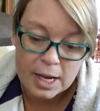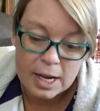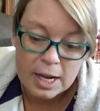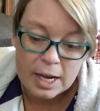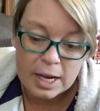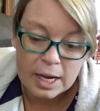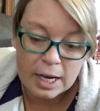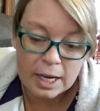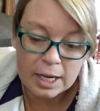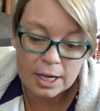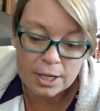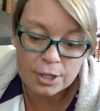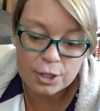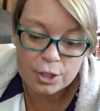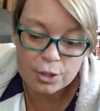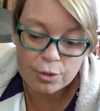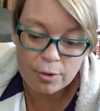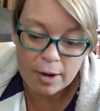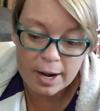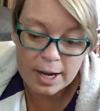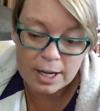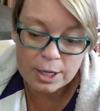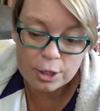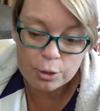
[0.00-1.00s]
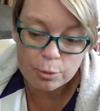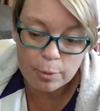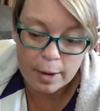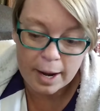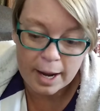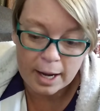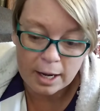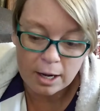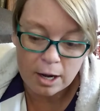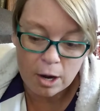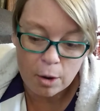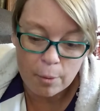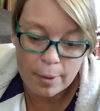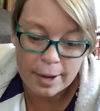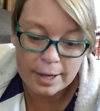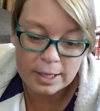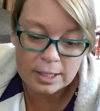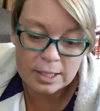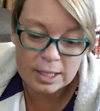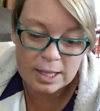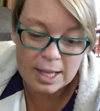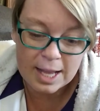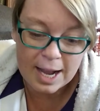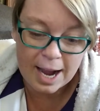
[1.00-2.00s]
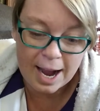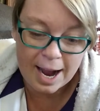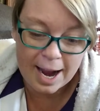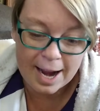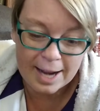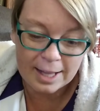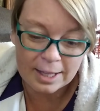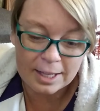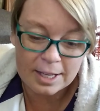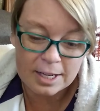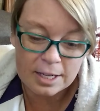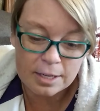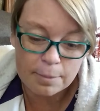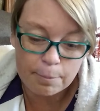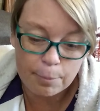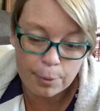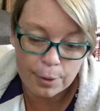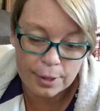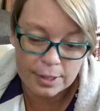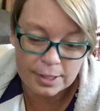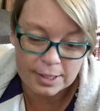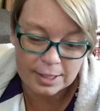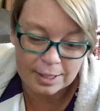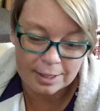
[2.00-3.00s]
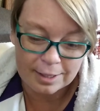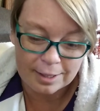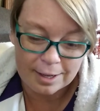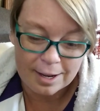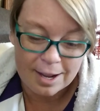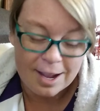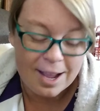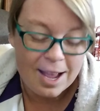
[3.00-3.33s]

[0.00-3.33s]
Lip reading: In a strange way, going to the island prison